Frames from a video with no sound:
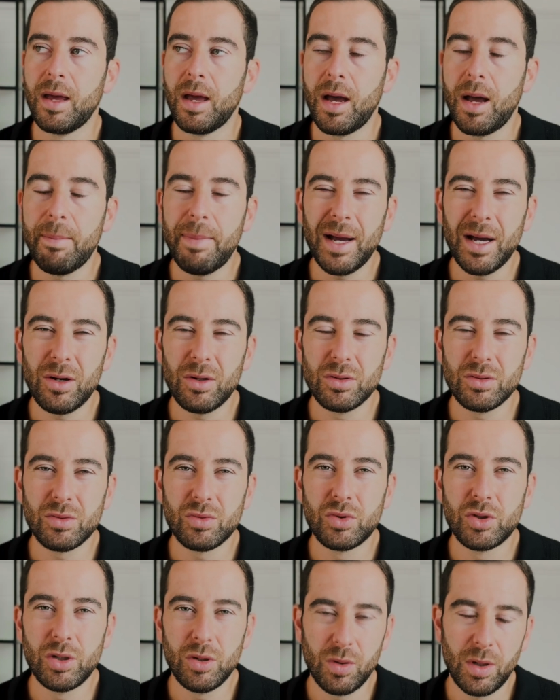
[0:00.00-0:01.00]
about
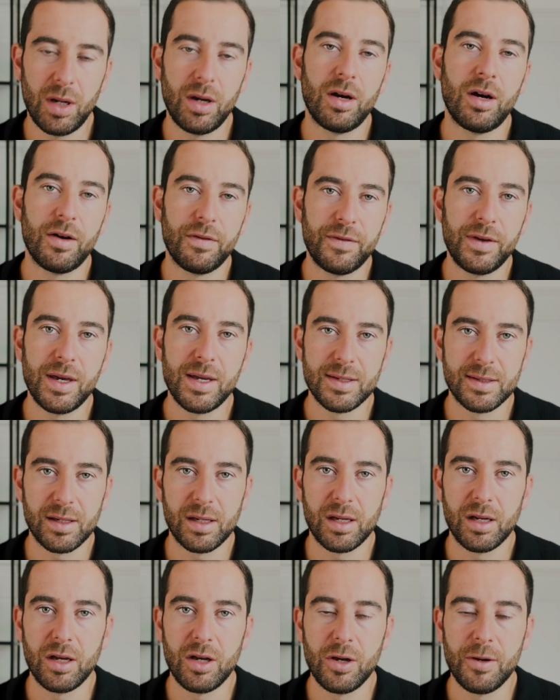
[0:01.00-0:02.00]
2.5 years
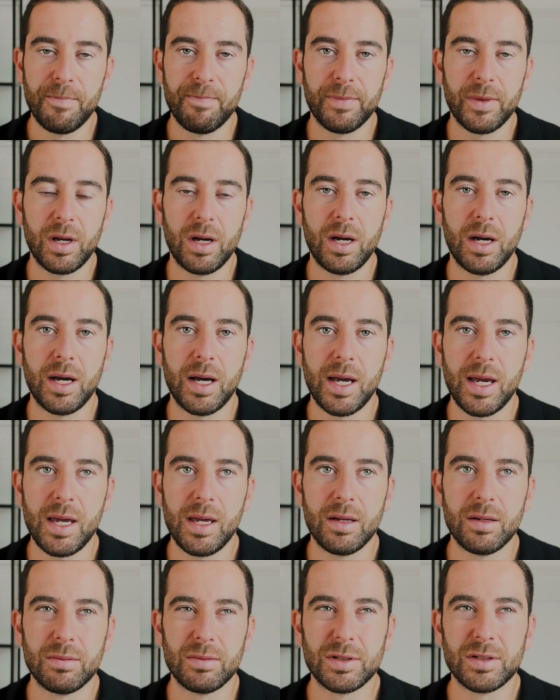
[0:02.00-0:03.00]
ago, I
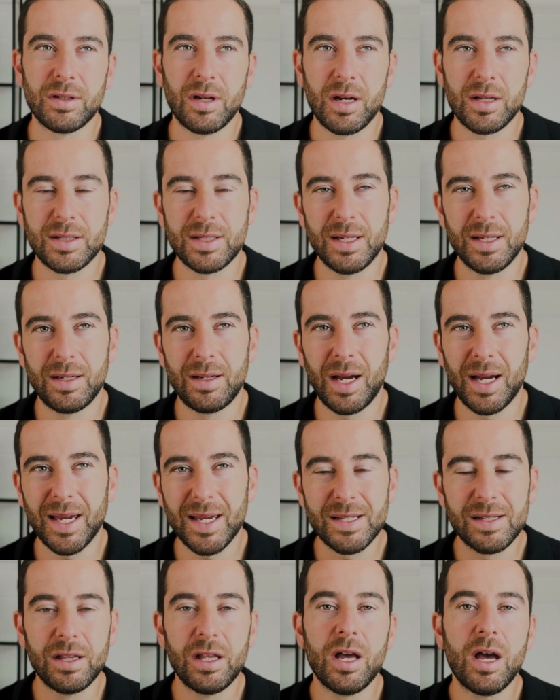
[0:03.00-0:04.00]
started, I
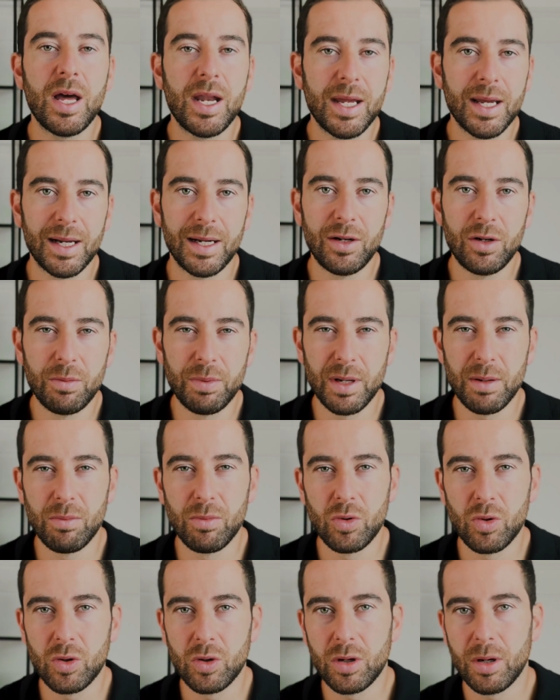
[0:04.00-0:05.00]
guess, learning a little bit
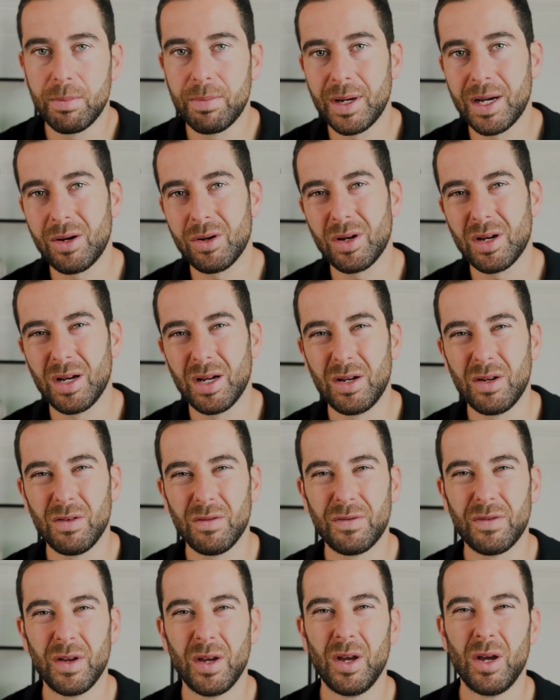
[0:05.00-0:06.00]
more about kind
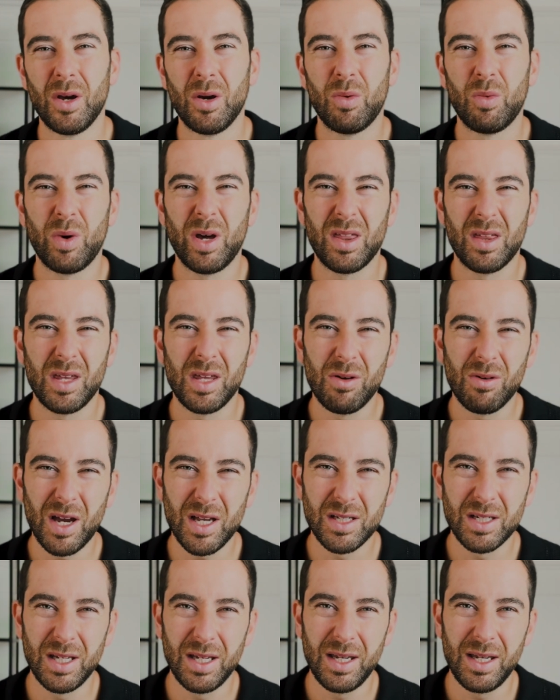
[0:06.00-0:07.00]
of whether you
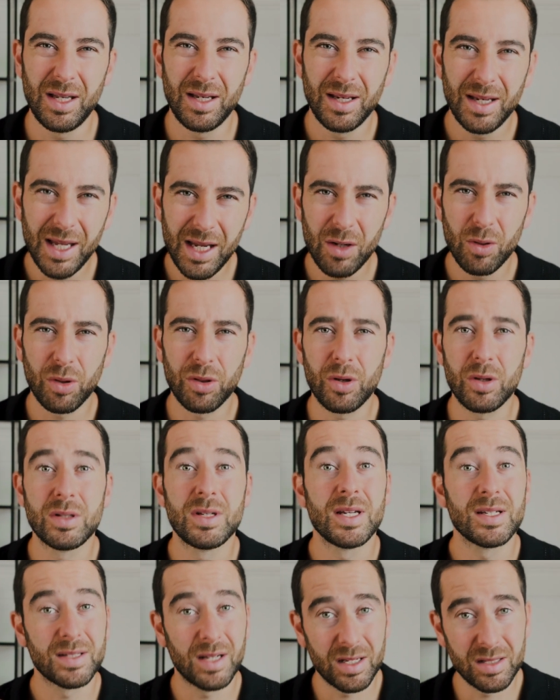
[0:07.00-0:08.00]
actually need
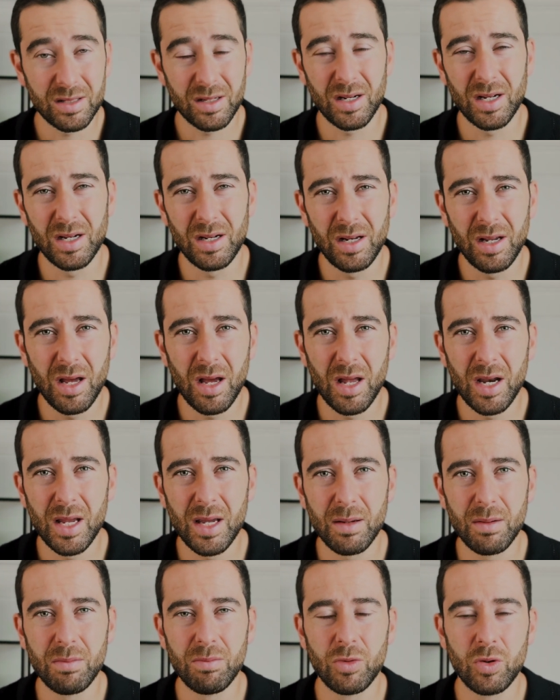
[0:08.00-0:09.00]
orthotics, and I started
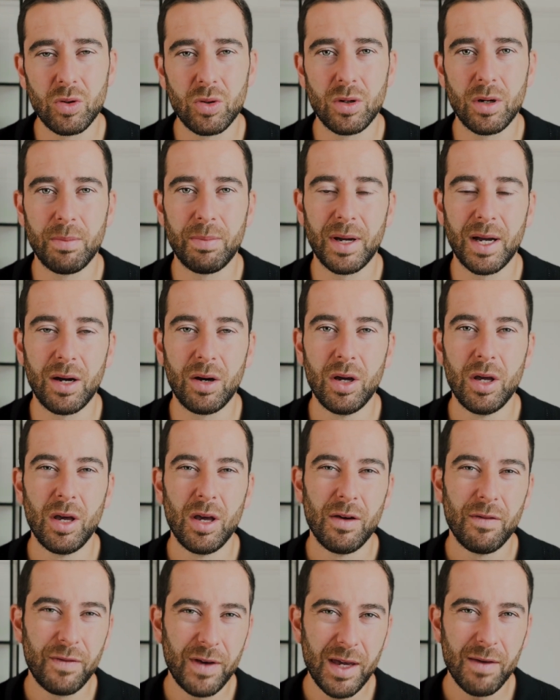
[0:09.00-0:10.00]
learning more about
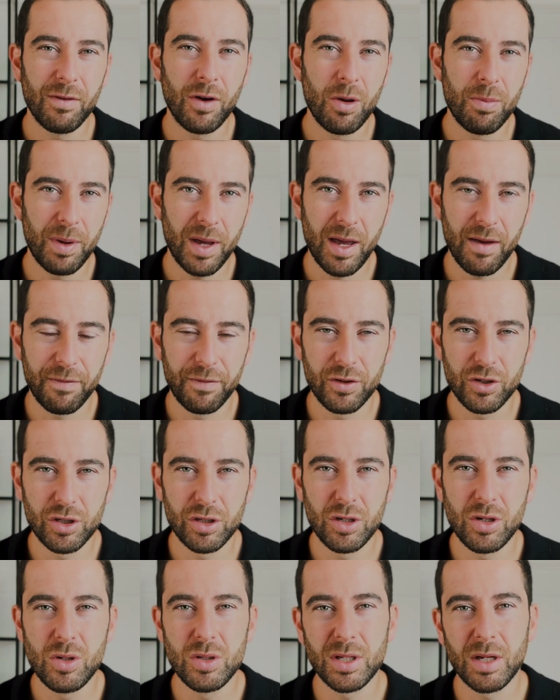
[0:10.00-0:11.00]
Vivo Barefoot
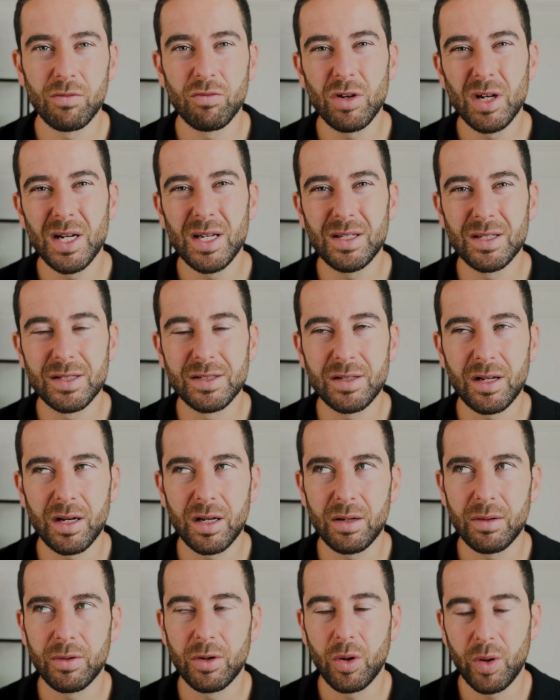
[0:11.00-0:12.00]
shoes and really just
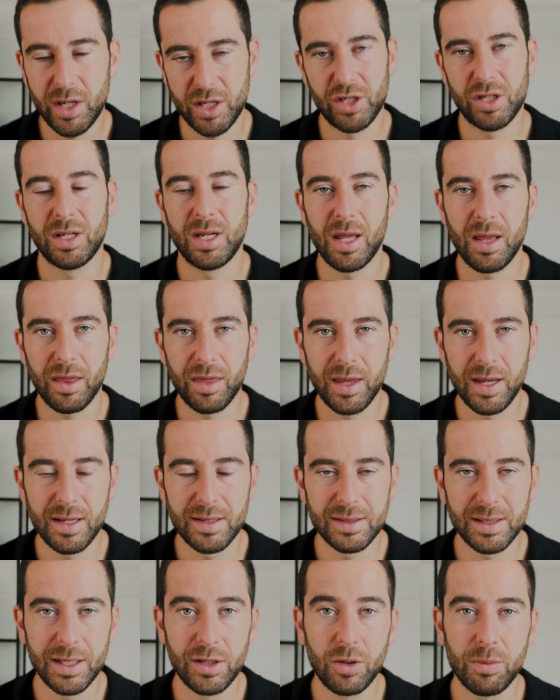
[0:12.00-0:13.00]
started questioning
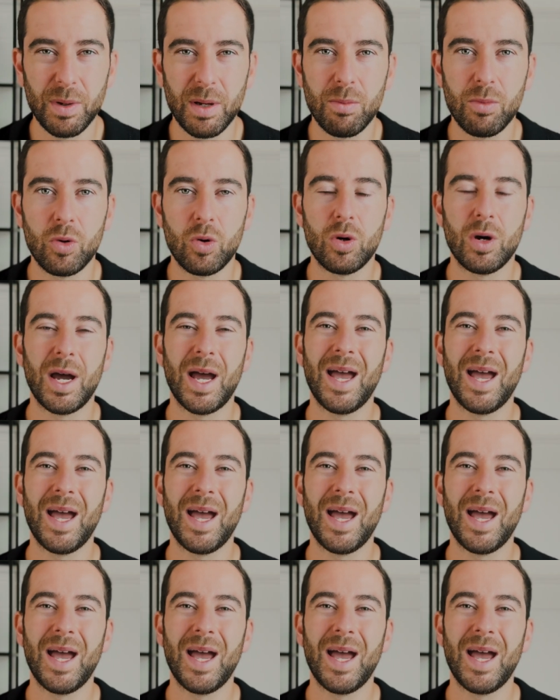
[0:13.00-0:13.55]
things a little bit more.